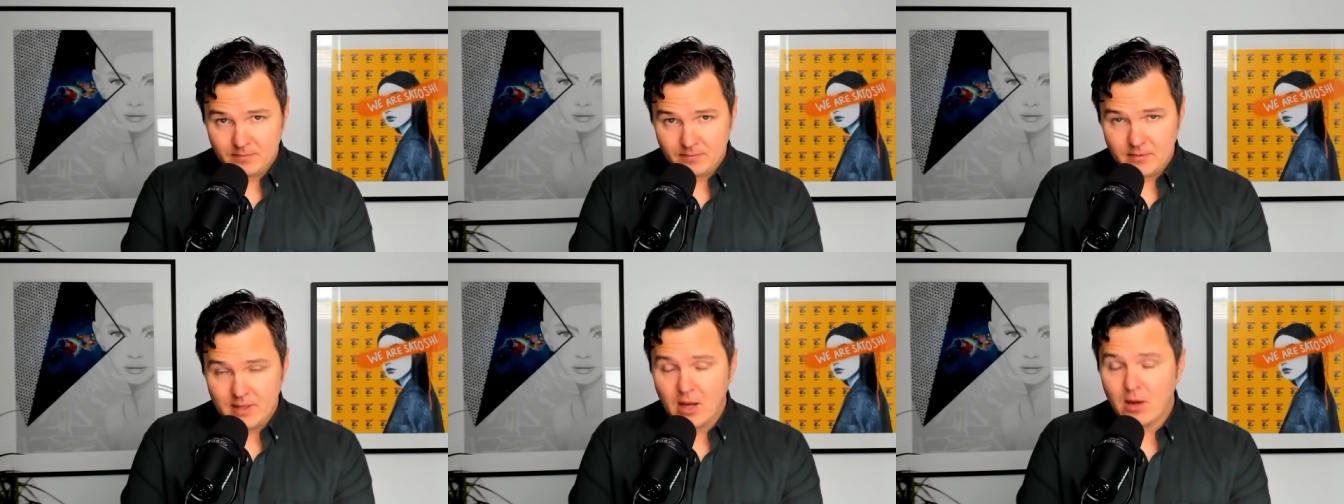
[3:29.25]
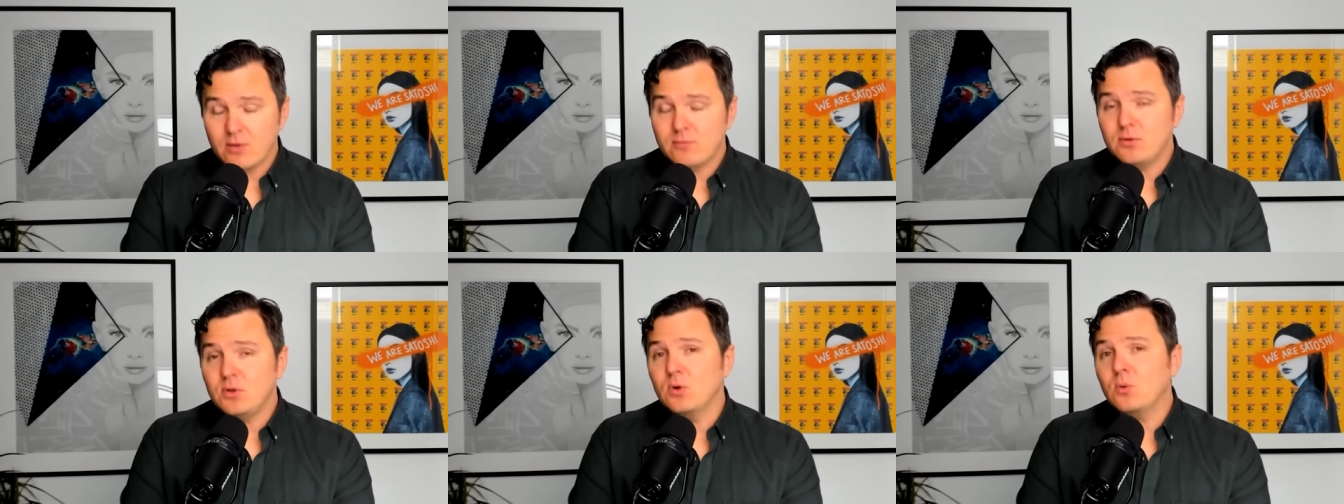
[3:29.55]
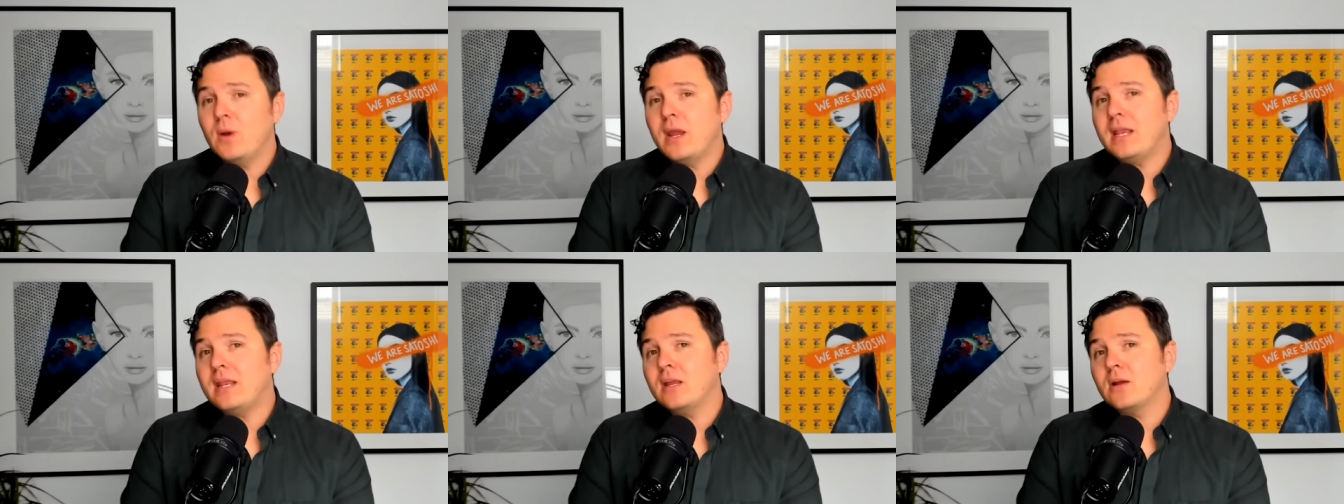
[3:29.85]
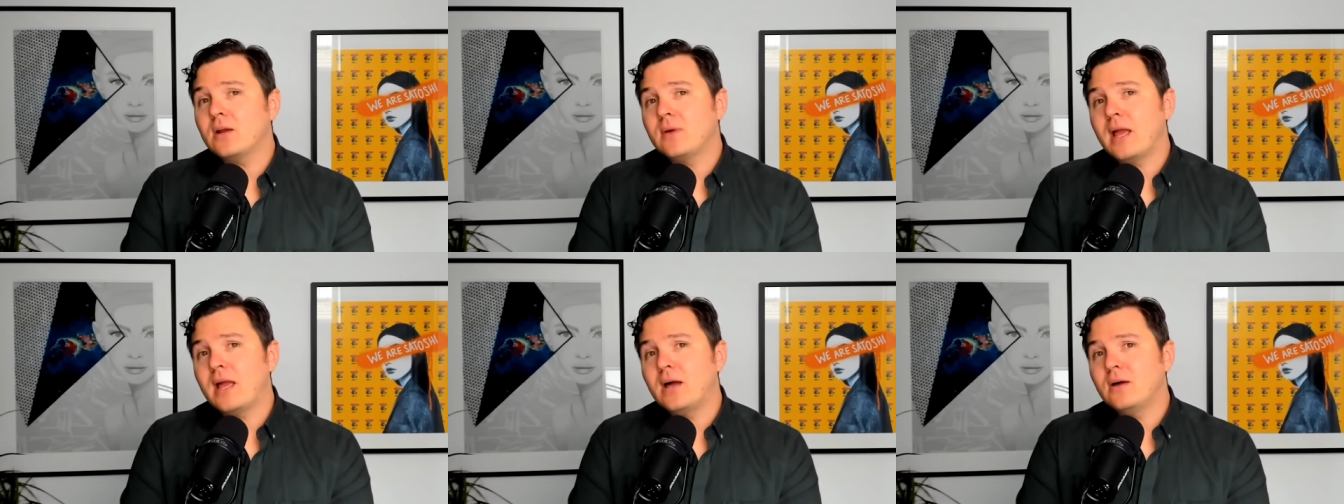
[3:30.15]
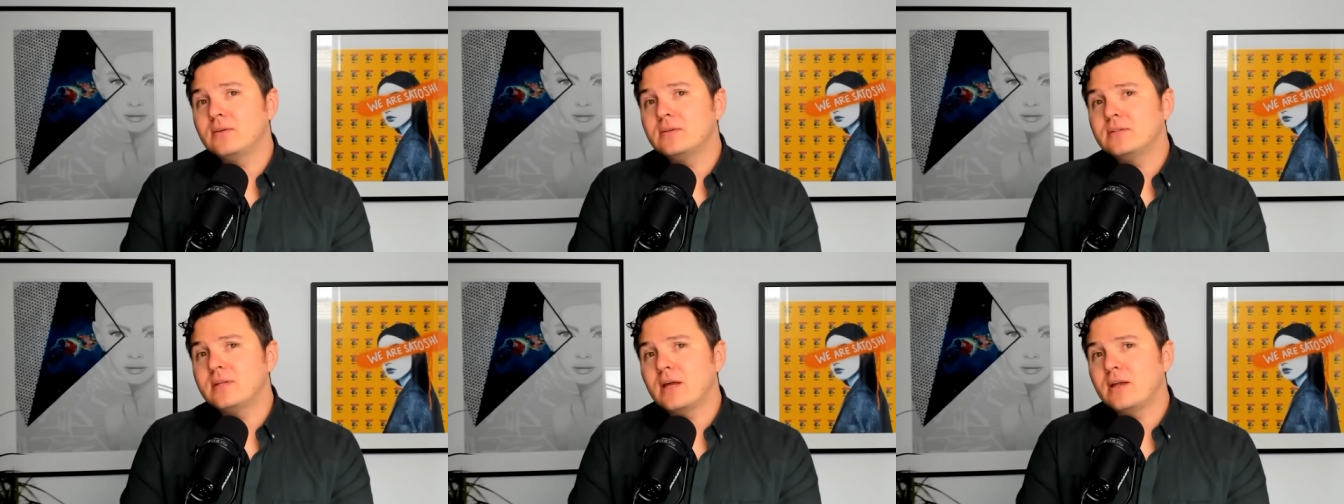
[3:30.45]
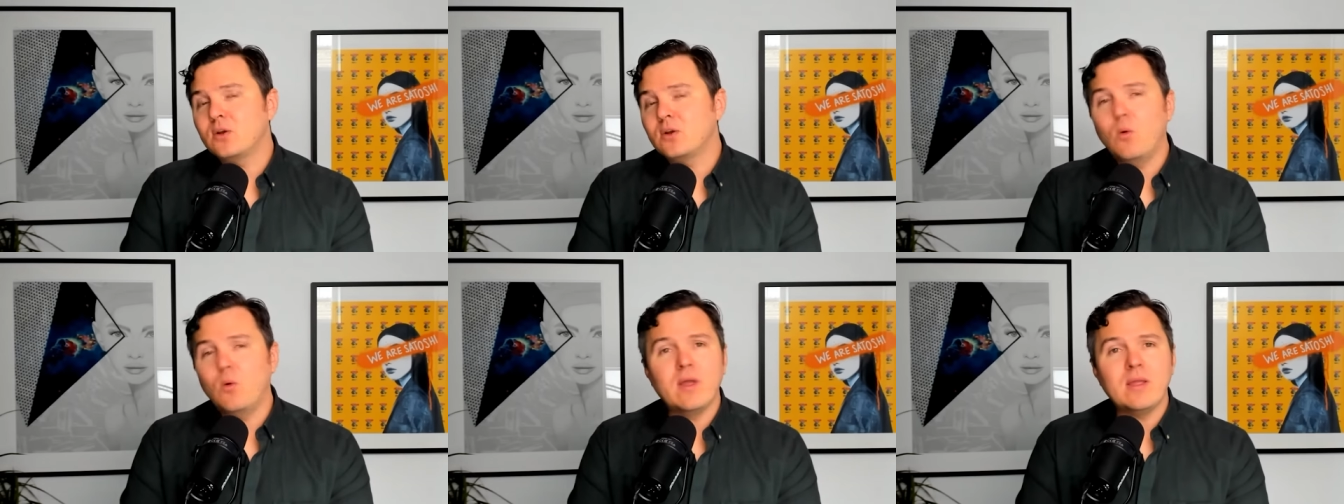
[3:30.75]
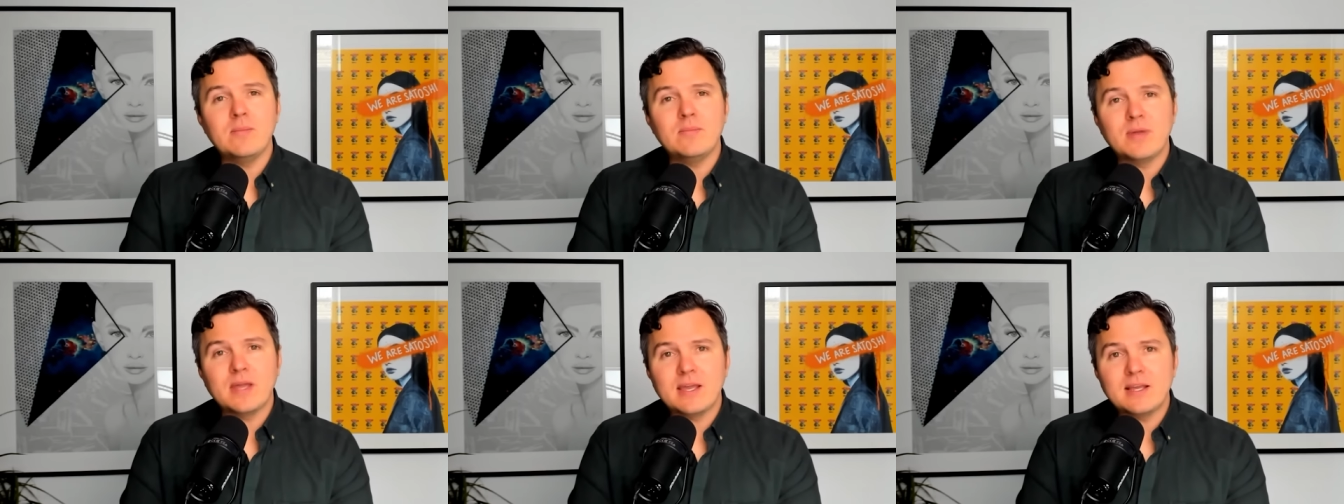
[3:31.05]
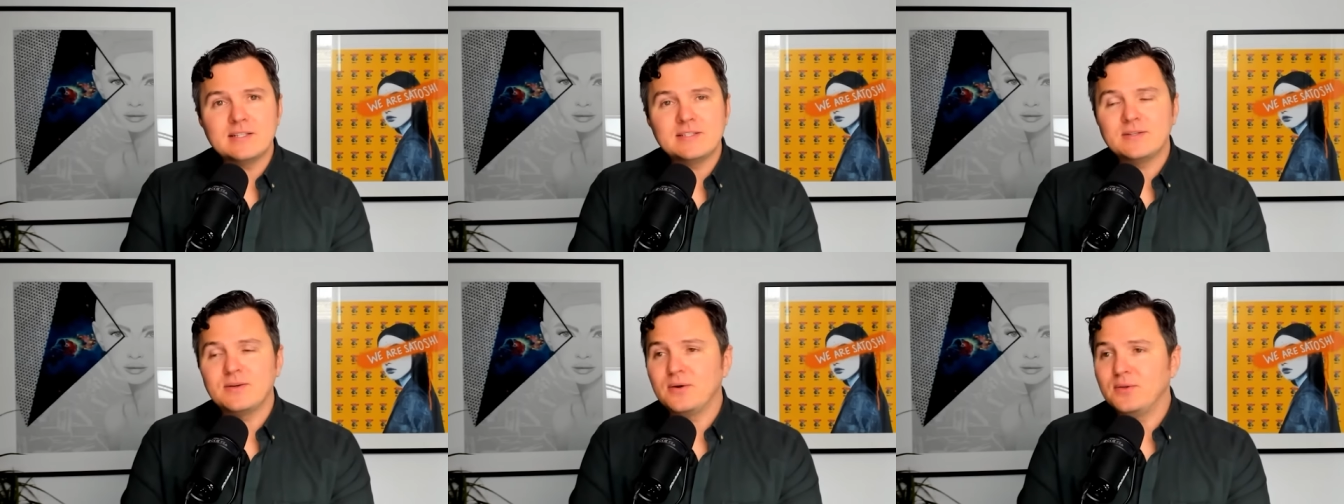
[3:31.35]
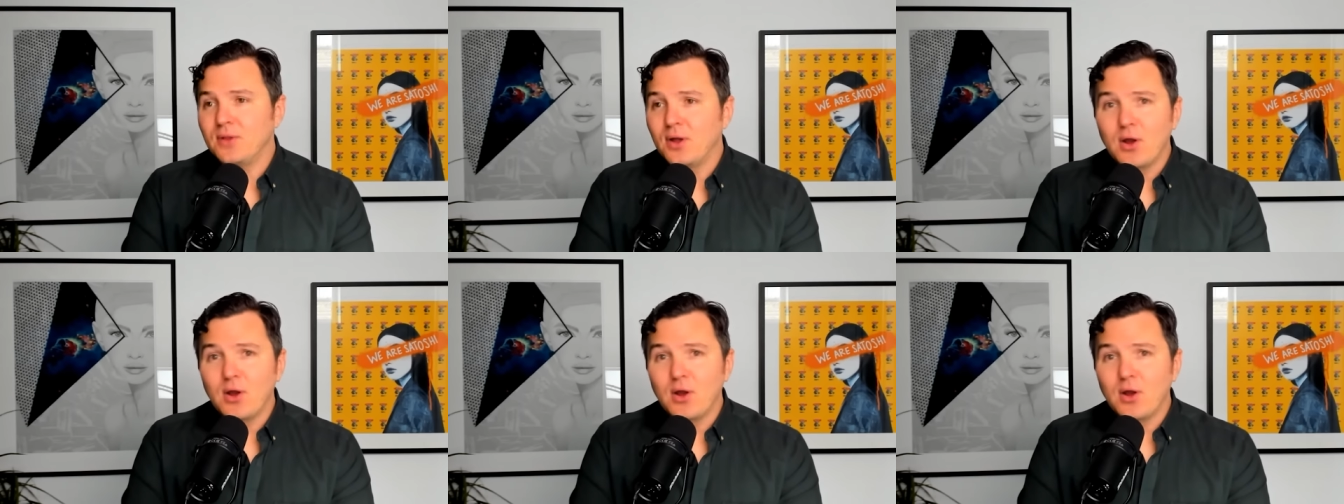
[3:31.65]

Now, if you're waiting around on Coinbase going,